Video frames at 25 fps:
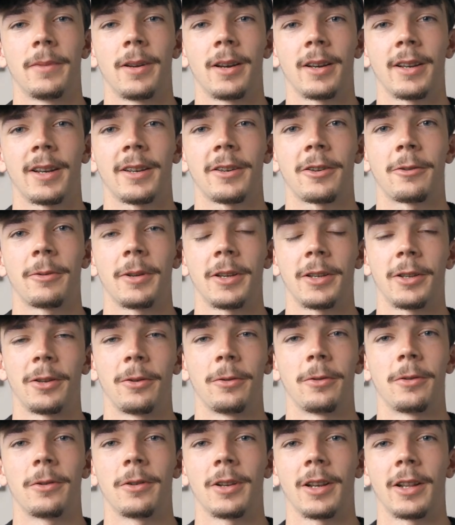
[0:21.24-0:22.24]
had a quick
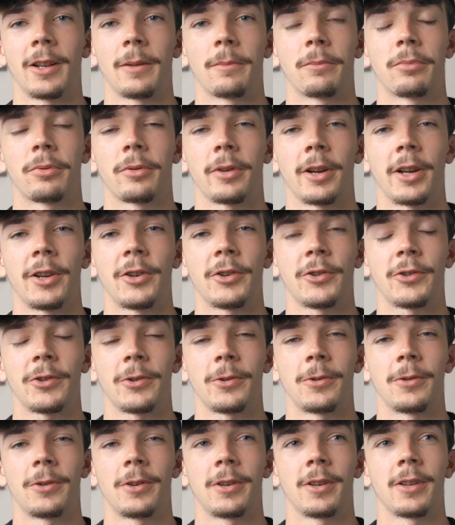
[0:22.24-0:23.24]
Google and I'm pretty
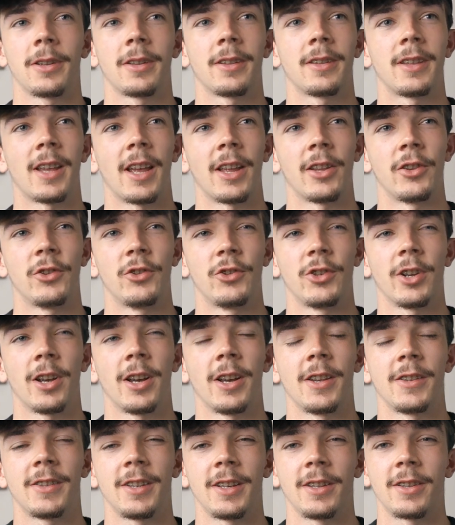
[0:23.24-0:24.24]
sure they're
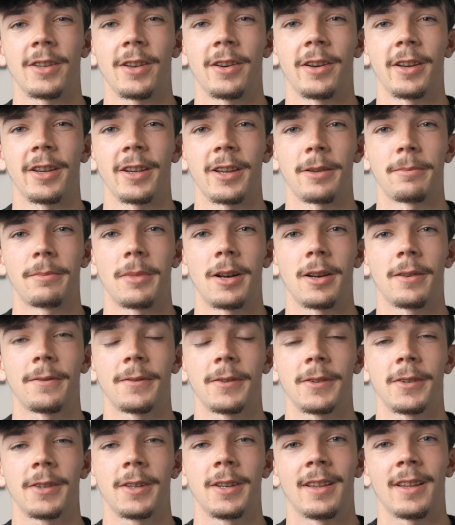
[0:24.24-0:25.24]
Jersey tiger
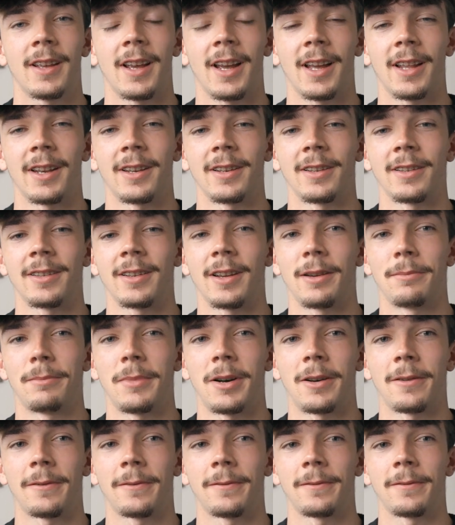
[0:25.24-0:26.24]
moths. And a
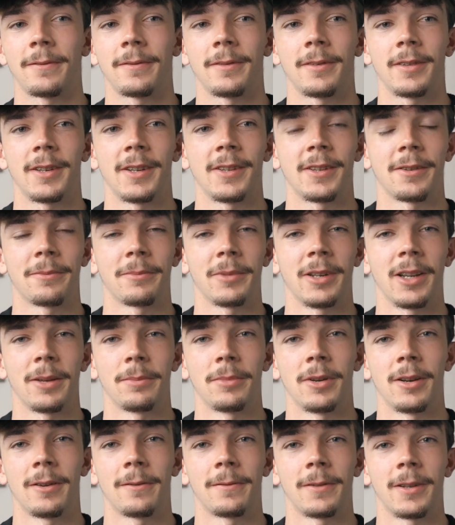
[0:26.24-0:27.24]
moth isn't really a
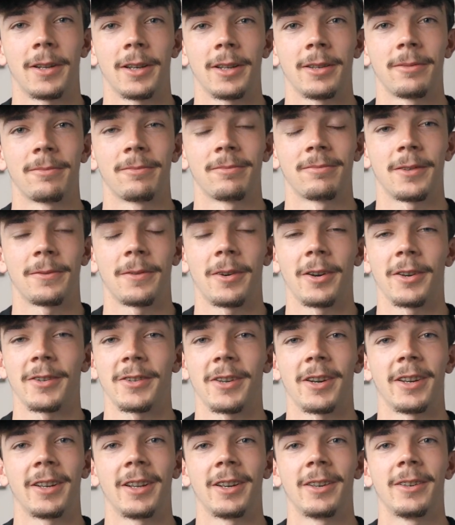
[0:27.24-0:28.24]
butterfly, as far as
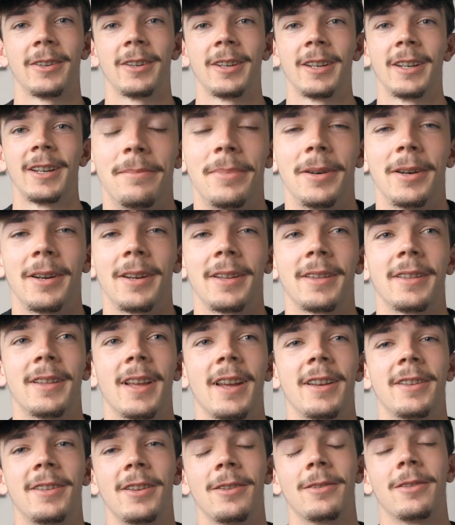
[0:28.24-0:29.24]
I know. But
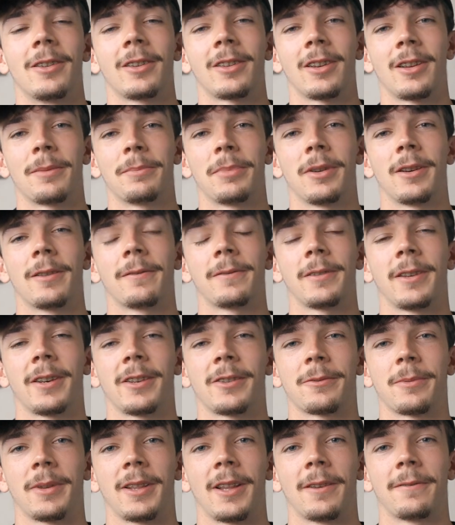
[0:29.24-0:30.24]
they do look like
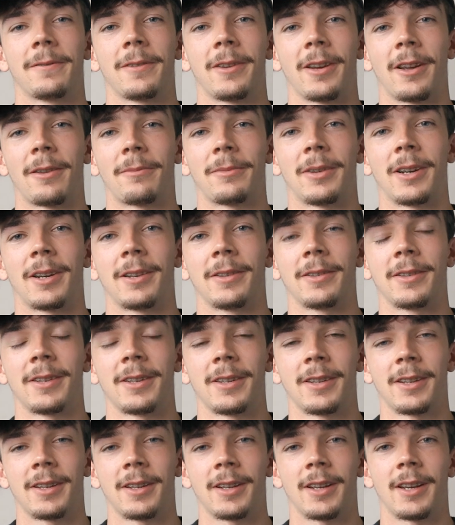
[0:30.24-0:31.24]
butterflies when they're flying around.
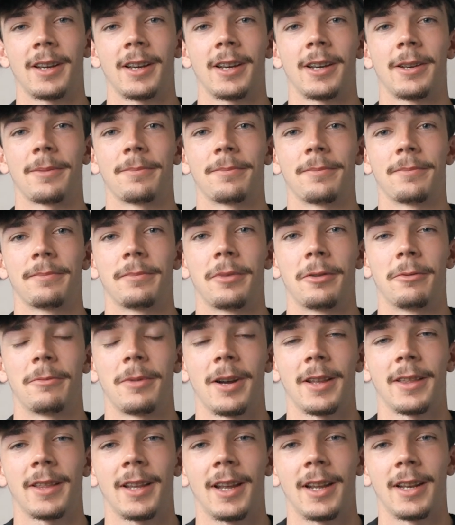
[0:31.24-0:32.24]
But
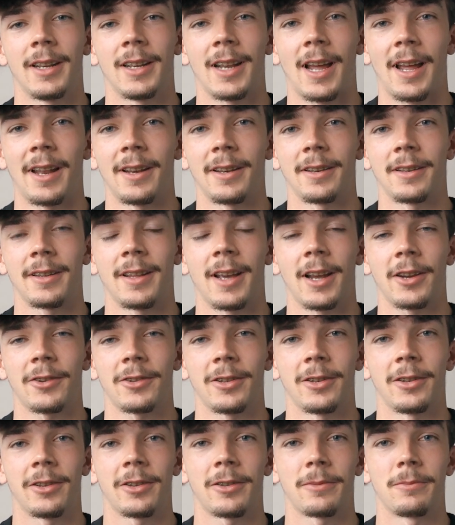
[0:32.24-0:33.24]
when they land, they
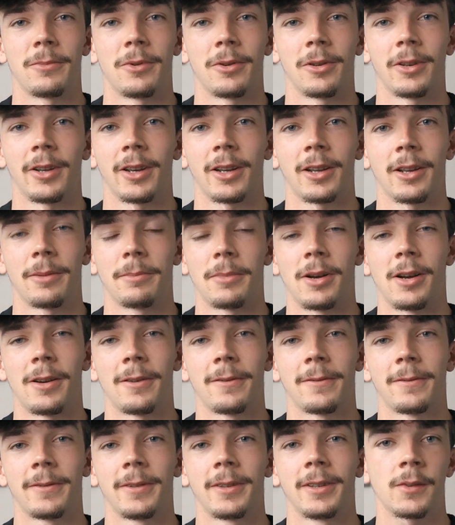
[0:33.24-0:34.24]
actually look more like a
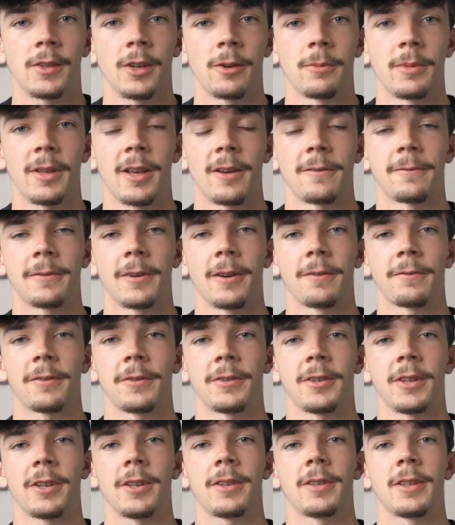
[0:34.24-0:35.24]
moth. So without further
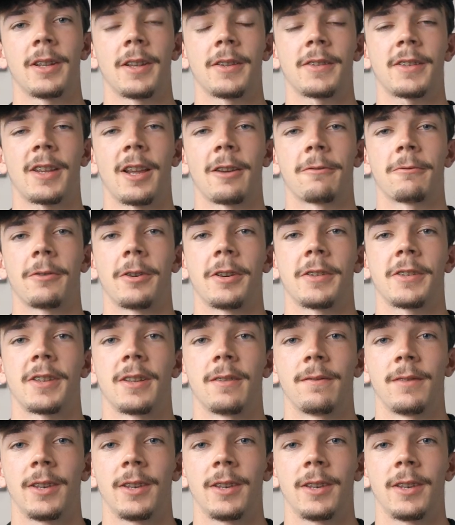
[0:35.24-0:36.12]
ado, let's get right into the